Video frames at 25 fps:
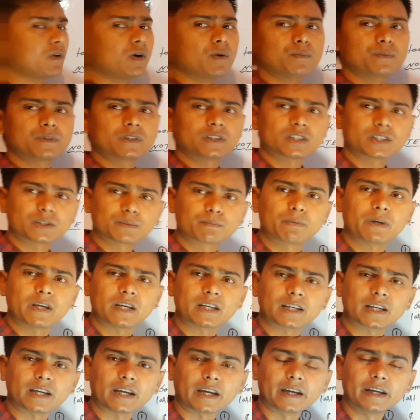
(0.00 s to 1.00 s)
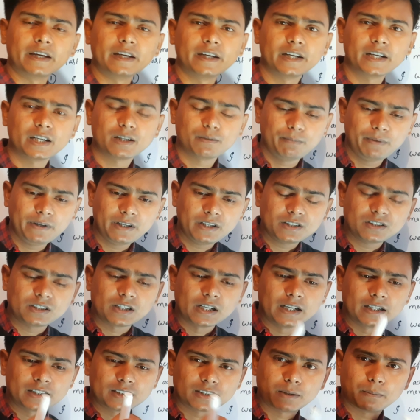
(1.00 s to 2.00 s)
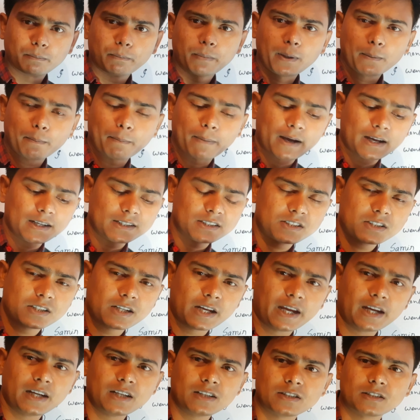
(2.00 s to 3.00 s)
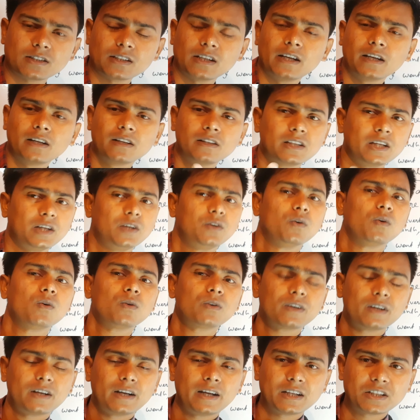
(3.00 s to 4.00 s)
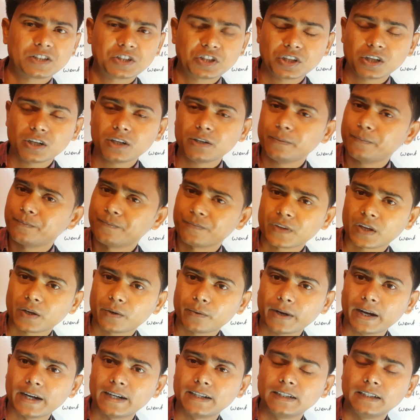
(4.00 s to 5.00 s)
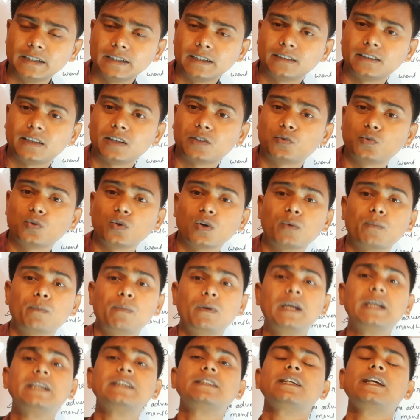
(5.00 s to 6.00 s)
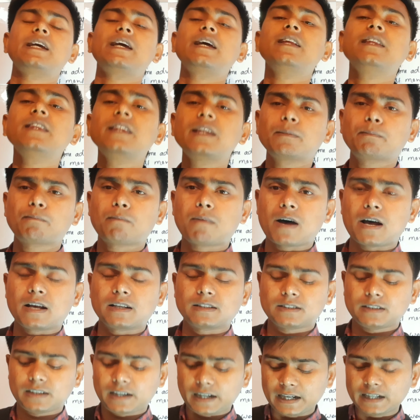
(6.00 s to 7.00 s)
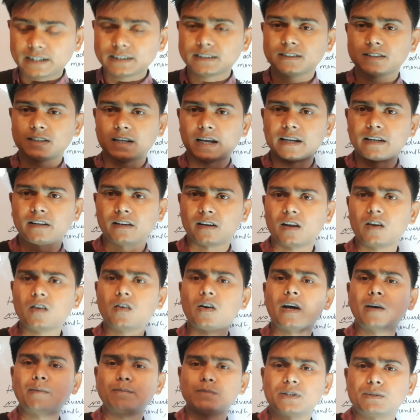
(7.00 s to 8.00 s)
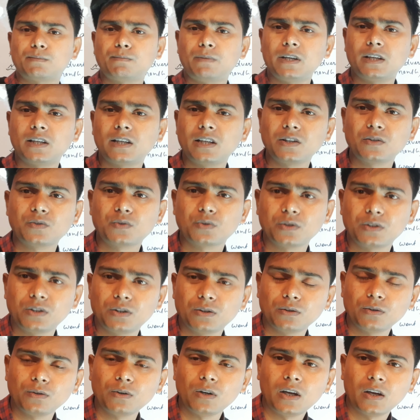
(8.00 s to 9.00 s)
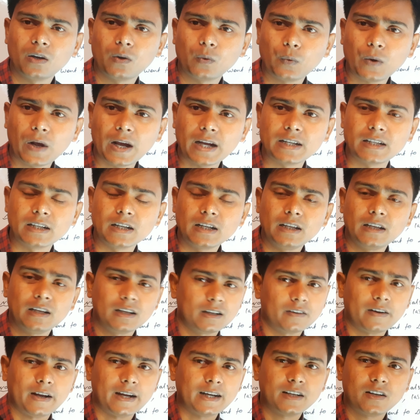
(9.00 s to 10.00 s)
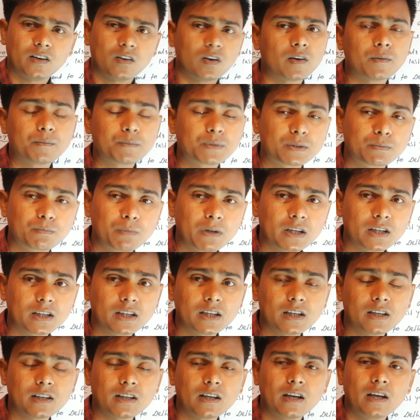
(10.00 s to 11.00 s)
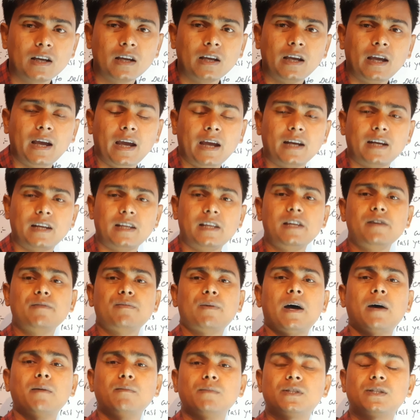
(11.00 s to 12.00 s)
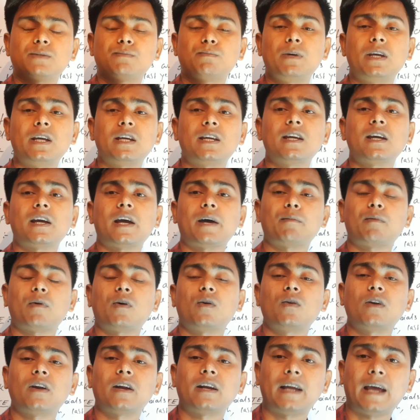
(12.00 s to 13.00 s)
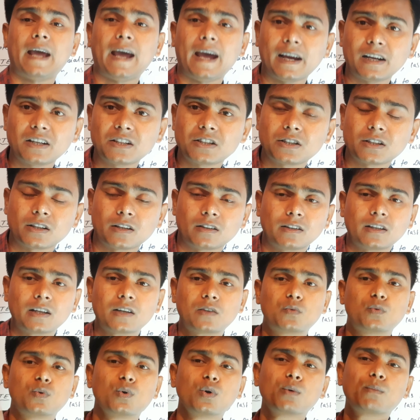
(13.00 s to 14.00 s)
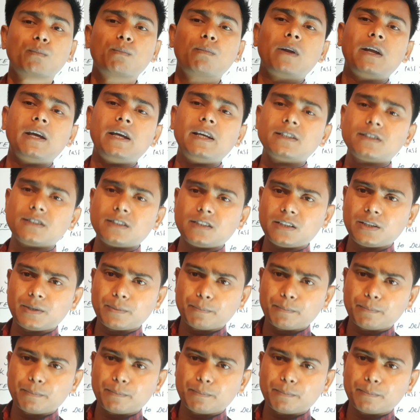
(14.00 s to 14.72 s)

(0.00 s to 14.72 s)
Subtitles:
of speaking. It means simple past tense denote an action, right, that took place in the past. As right now I am speaking to you, right now I am speaking, and if I am speaking about an action that took place in the